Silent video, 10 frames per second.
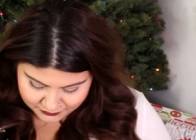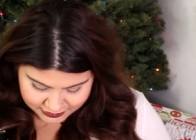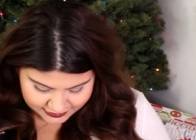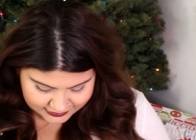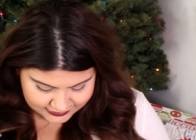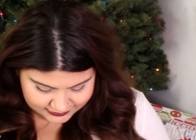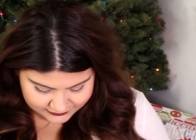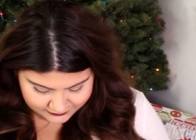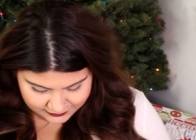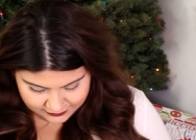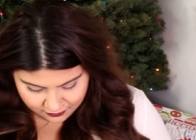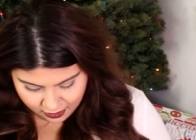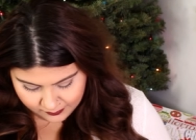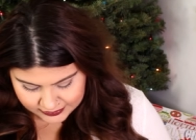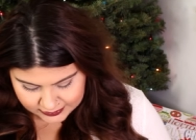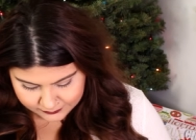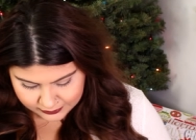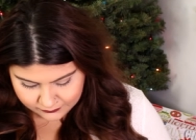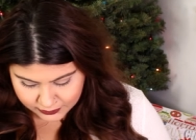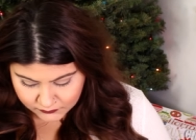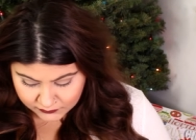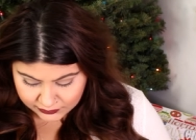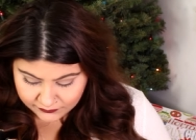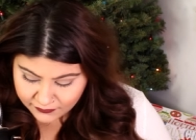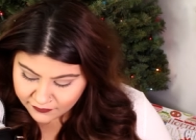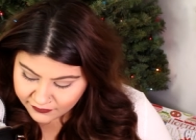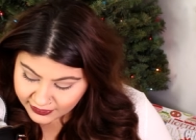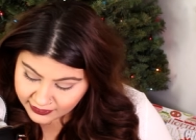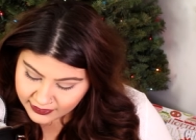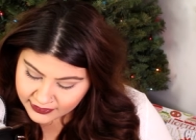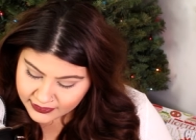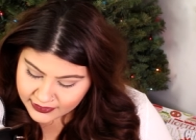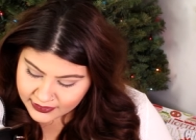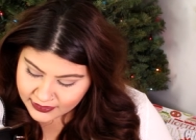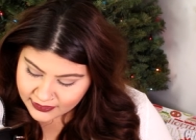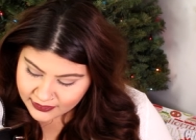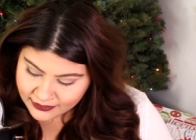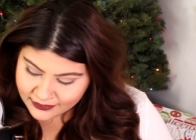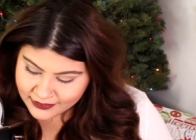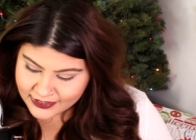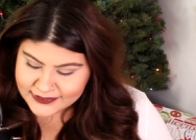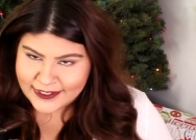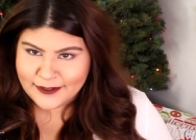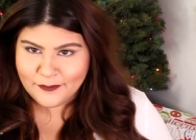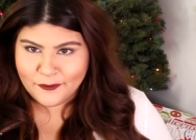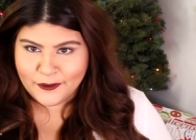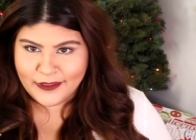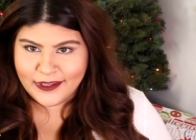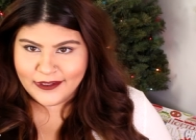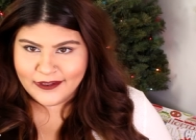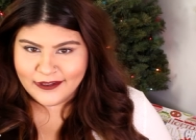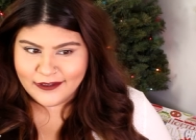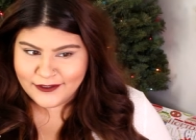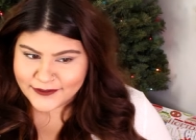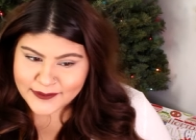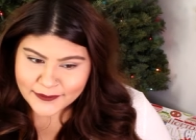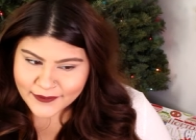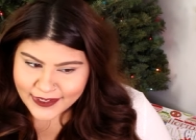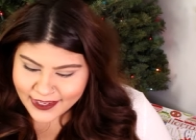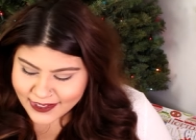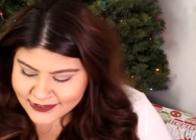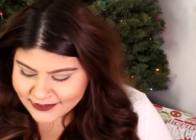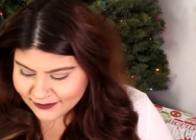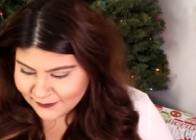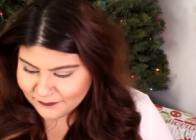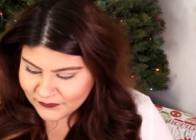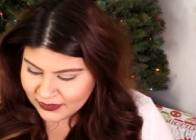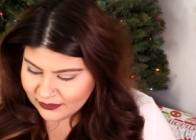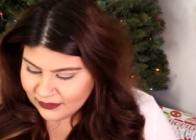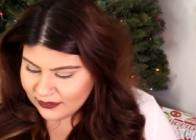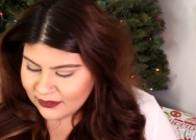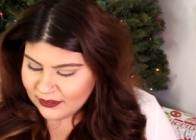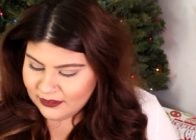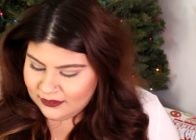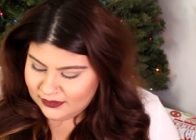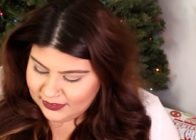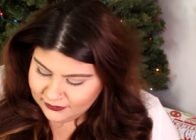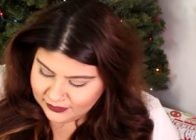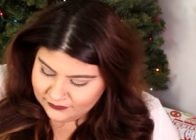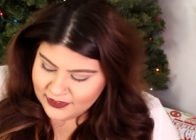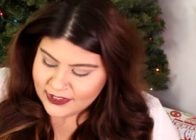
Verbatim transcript: I want you guys to comment down below which one you think is like more like usable, I guess. Um, I don't know.